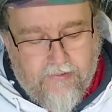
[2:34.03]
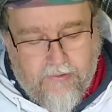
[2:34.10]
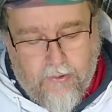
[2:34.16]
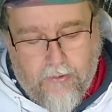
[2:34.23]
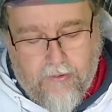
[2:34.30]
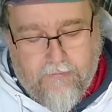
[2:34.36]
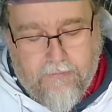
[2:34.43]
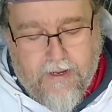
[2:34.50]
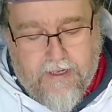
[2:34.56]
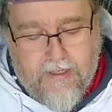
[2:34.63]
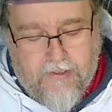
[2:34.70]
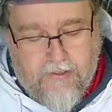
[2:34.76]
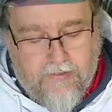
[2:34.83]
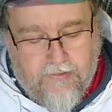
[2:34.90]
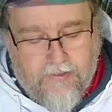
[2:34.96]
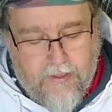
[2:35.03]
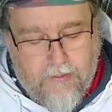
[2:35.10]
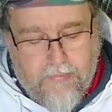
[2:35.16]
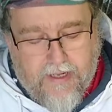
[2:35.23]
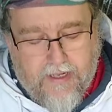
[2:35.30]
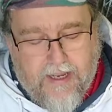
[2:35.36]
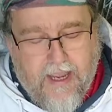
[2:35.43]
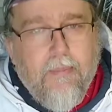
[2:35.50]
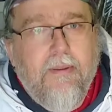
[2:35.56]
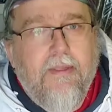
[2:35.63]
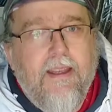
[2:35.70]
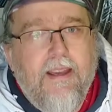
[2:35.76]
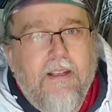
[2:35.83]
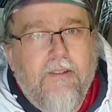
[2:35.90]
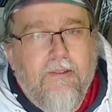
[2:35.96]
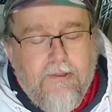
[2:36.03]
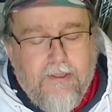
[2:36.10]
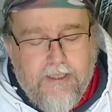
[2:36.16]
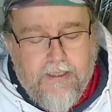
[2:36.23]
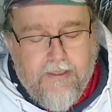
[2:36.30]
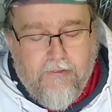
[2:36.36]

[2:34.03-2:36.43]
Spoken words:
so we've managed, there's a big gap in the handle here,